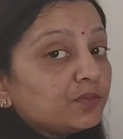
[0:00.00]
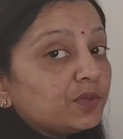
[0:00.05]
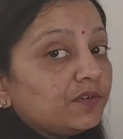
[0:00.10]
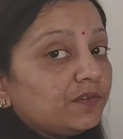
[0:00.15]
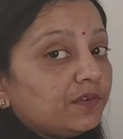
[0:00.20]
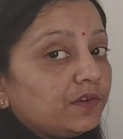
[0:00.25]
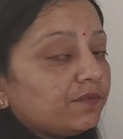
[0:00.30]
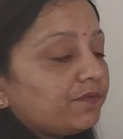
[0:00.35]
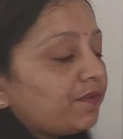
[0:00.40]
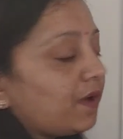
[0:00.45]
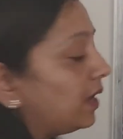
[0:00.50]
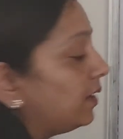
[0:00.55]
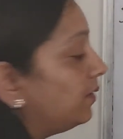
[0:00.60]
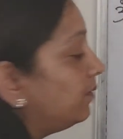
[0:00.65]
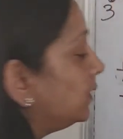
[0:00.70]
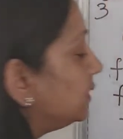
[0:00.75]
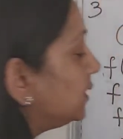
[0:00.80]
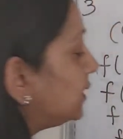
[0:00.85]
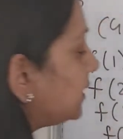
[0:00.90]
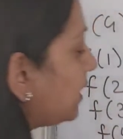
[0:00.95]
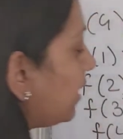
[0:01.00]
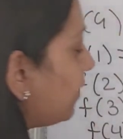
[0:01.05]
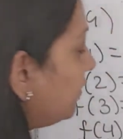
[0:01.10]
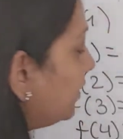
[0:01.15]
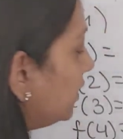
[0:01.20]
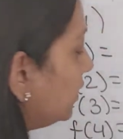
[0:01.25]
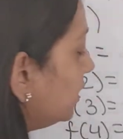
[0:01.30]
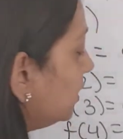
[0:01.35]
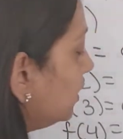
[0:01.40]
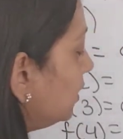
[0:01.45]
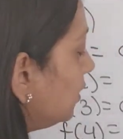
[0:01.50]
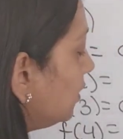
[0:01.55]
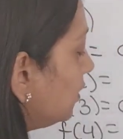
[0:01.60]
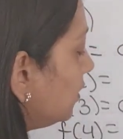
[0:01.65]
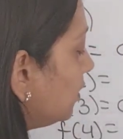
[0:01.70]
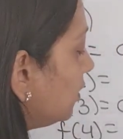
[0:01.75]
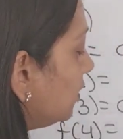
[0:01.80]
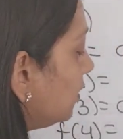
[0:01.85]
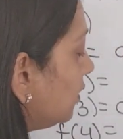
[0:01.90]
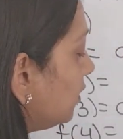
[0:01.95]
between 5 and 7.
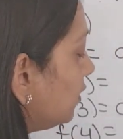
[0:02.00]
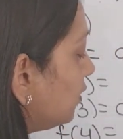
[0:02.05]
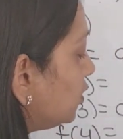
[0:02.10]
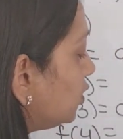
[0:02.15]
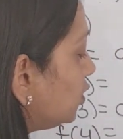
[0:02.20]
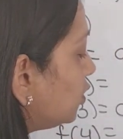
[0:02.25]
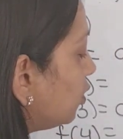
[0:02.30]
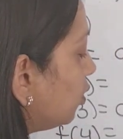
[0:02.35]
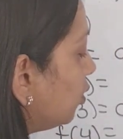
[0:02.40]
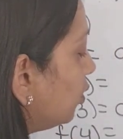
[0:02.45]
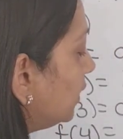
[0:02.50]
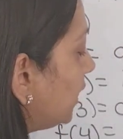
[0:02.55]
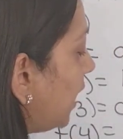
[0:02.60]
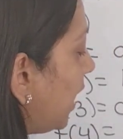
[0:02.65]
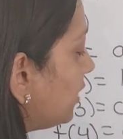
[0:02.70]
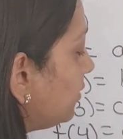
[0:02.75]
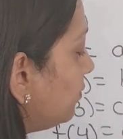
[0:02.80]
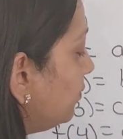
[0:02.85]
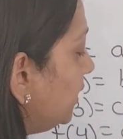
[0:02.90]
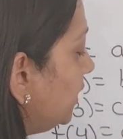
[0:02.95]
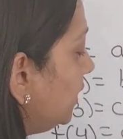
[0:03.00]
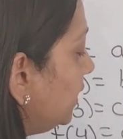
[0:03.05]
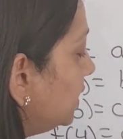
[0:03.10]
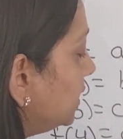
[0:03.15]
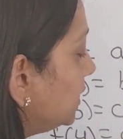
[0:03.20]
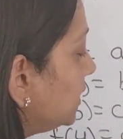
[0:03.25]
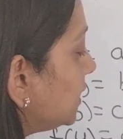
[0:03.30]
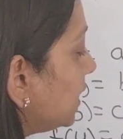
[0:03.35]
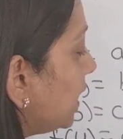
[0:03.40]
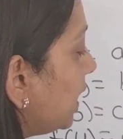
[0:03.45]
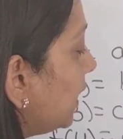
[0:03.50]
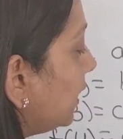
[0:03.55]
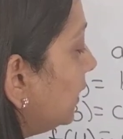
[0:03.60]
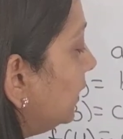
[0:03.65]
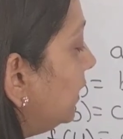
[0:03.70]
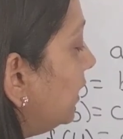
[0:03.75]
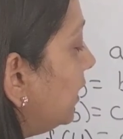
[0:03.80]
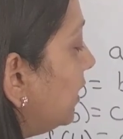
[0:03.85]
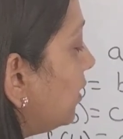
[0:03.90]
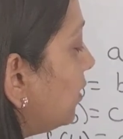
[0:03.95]
So that means
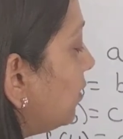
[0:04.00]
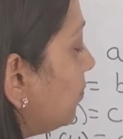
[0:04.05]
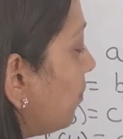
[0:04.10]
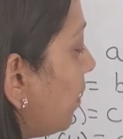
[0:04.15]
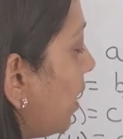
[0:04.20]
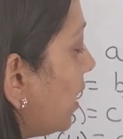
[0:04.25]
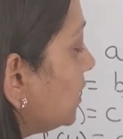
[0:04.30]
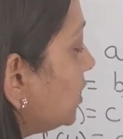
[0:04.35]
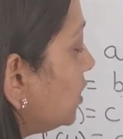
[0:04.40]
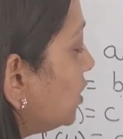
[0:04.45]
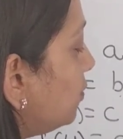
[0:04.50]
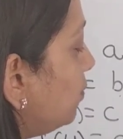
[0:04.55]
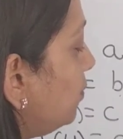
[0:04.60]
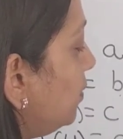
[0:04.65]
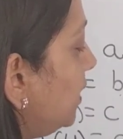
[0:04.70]
there must